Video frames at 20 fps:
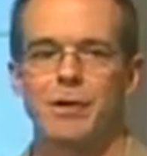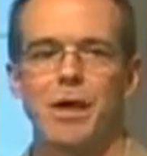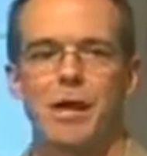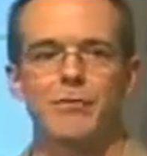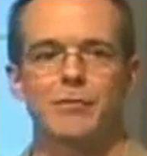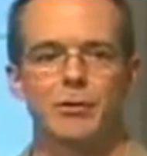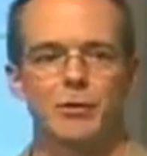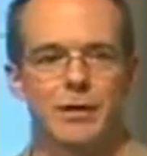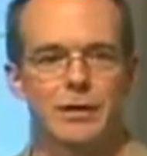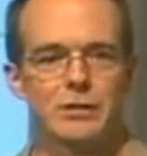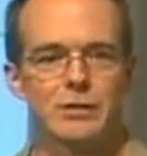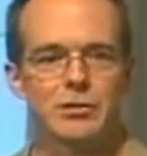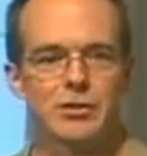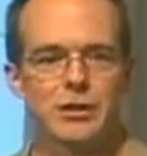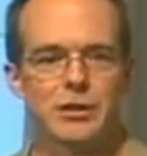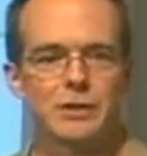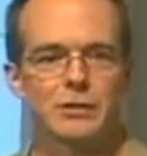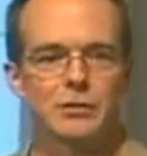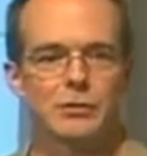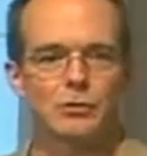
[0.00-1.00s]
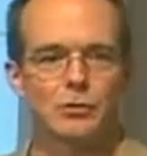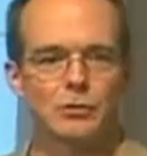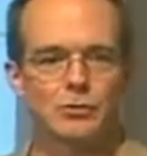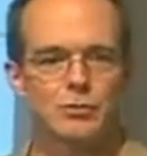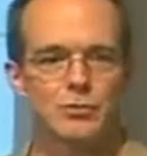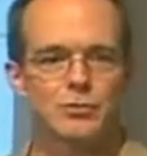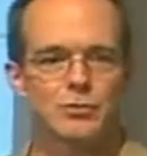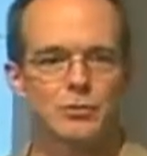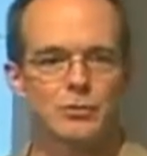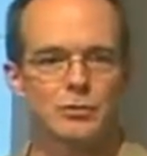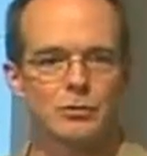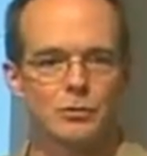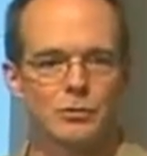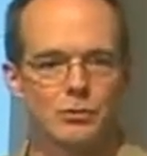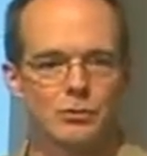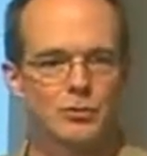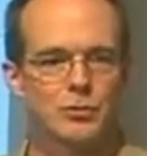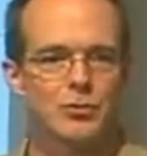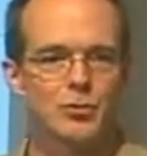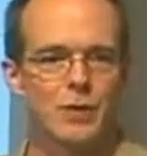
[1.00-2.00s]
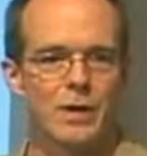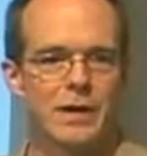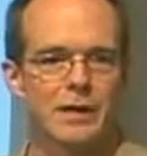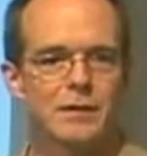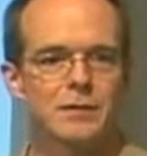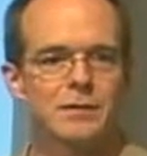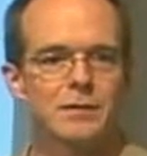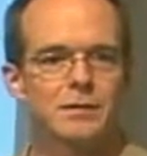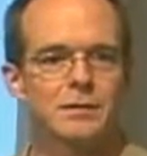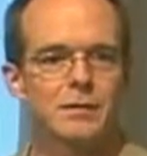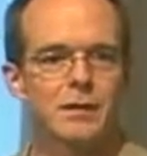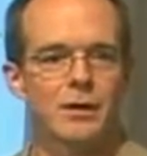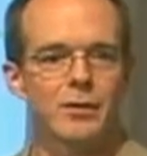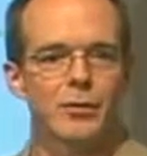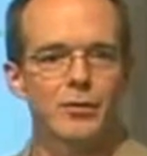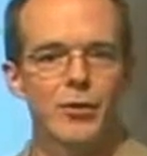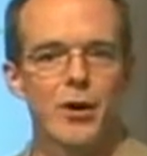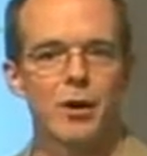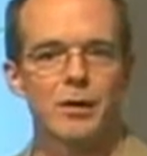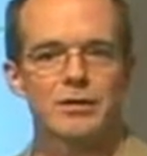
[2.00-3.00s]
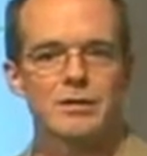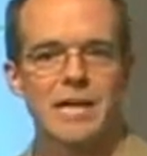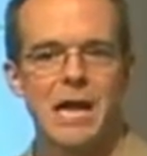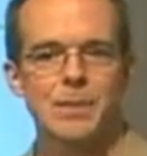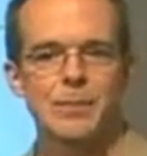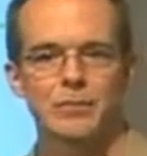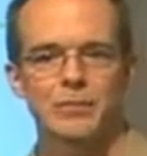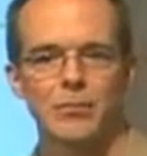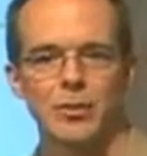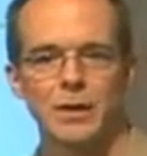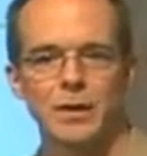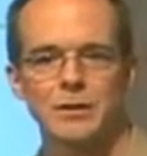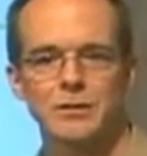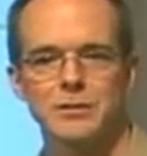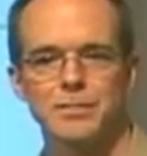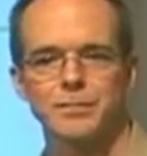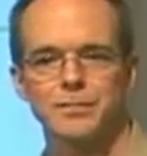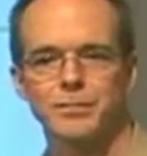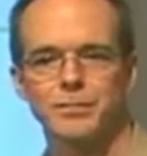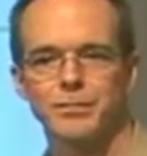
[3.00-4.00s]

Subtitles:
lot of your energy and you lose weight, the wrong type of weight.